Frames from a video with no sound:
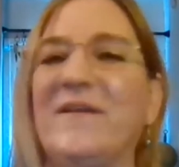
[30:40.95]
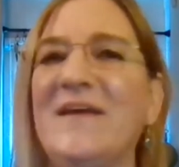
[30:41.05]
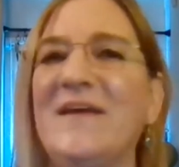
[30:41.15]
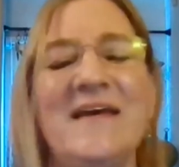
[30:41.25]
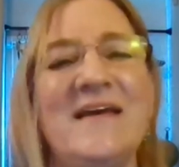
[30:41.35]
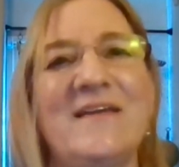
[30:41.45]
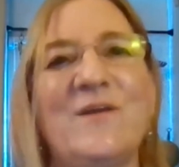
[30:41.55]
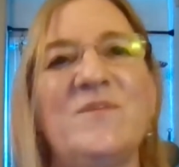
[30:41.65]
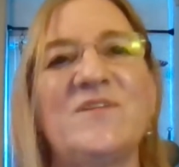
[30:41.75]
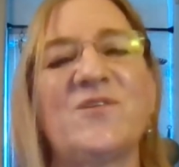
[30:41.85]
And,
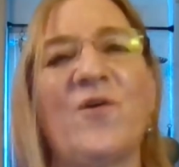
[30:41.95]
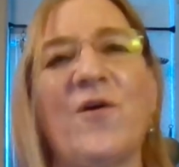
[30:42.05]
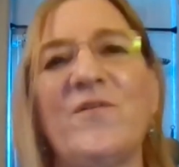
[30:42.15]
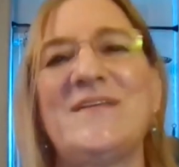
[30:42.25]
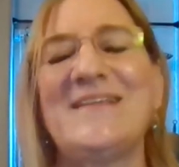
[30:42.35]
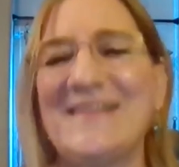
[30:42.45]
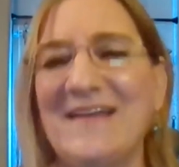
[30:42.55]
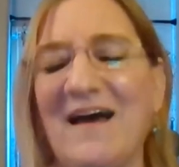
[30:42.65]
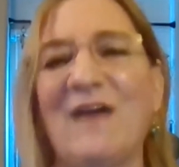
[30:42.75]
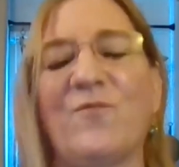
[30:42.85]
Mrs. Carter did
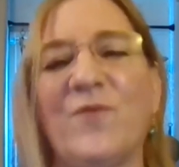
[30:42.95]
not